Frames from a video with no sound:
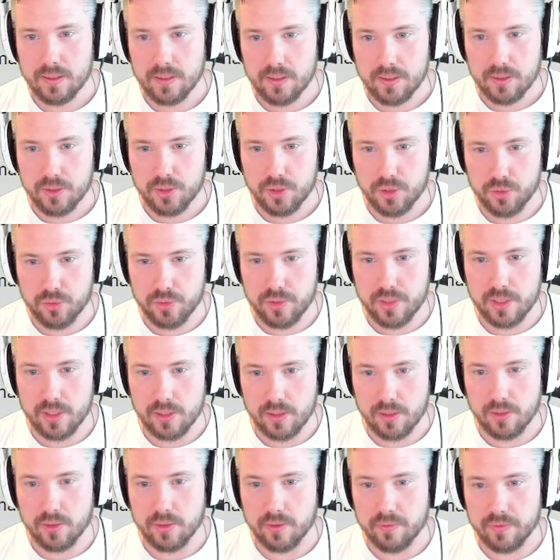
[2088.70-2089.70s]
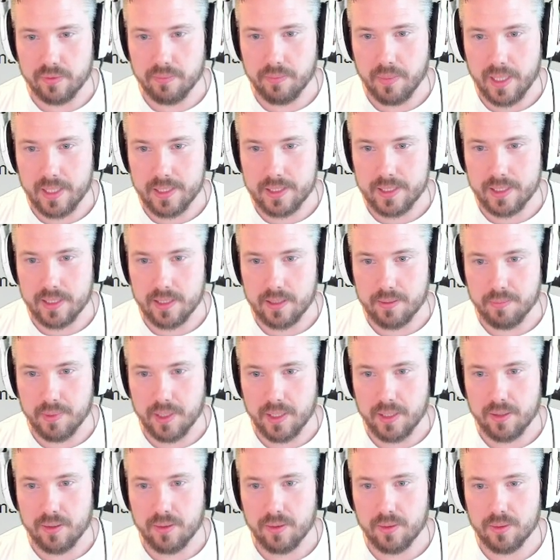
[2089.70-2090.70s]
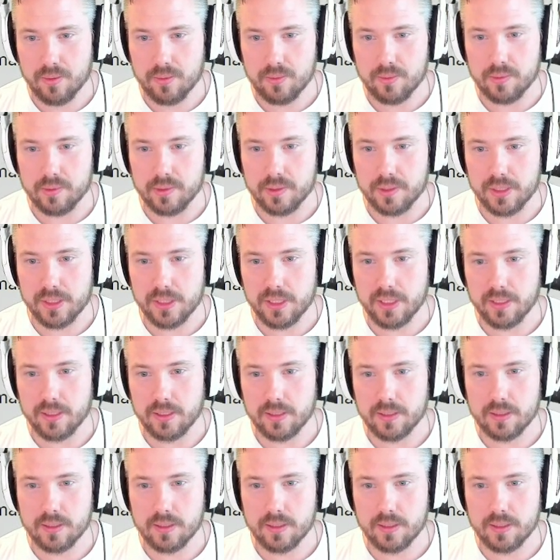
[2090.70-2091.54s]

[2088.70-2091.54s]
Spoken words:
Sure is a lot of imagining, man. Holy shit.